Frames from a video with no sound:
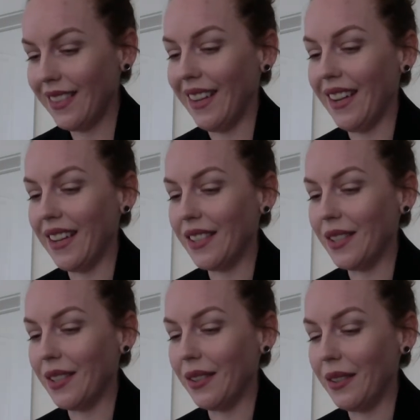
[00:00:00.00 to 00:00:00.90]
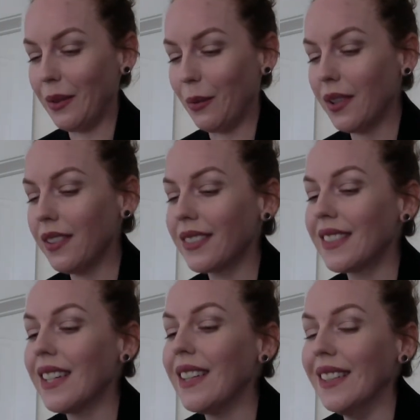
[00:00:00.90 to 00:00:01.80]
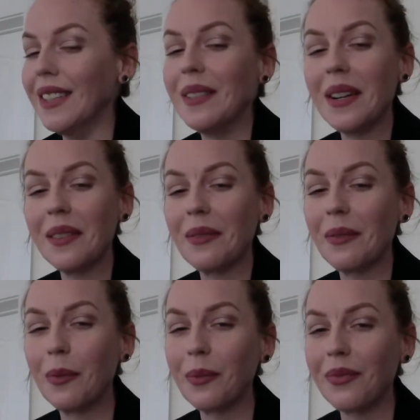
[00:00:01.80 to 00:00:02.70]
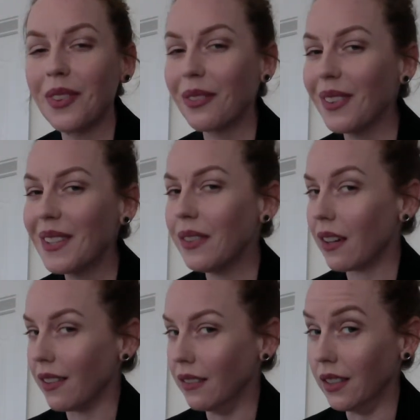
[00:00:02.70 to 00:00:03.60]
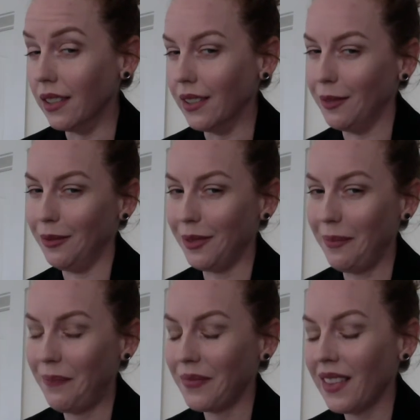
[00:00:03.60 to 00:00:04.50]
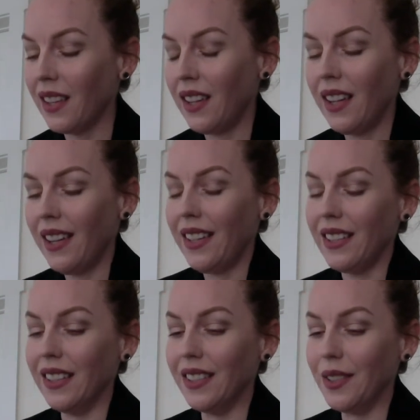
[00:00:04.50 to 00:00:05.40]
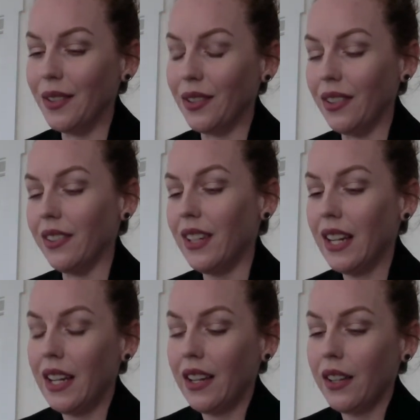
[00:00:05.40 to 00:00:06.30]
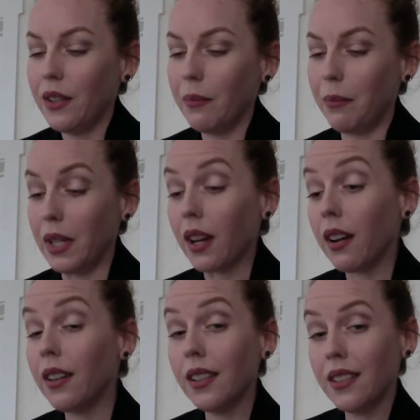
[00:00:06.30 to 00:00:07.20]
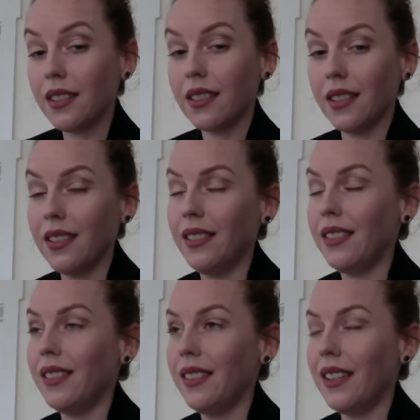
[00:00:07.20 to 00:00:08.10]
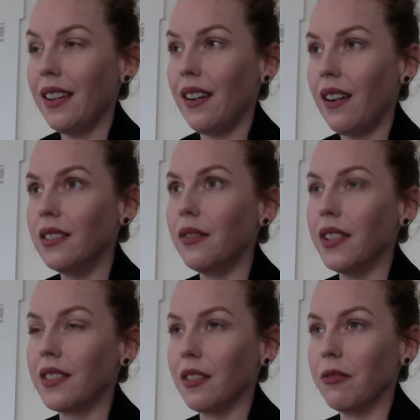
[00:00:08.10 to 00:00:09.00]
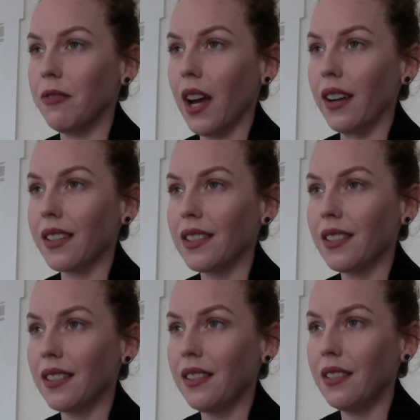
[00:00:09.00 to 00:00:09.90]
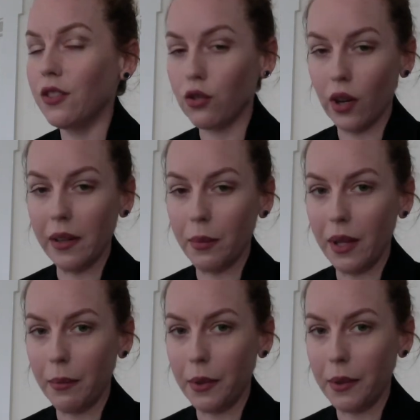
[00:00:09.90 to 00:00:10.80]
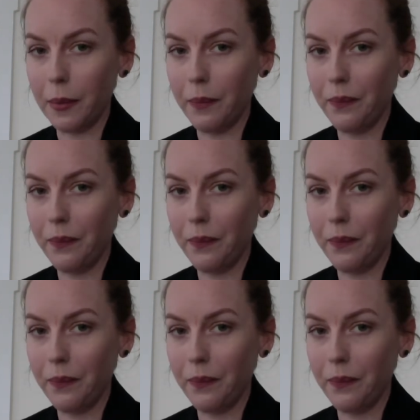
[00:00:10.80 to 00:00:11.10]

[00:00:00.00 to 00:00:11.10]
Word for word: And one of the, God, the thing that I love is because all of this affects straight people,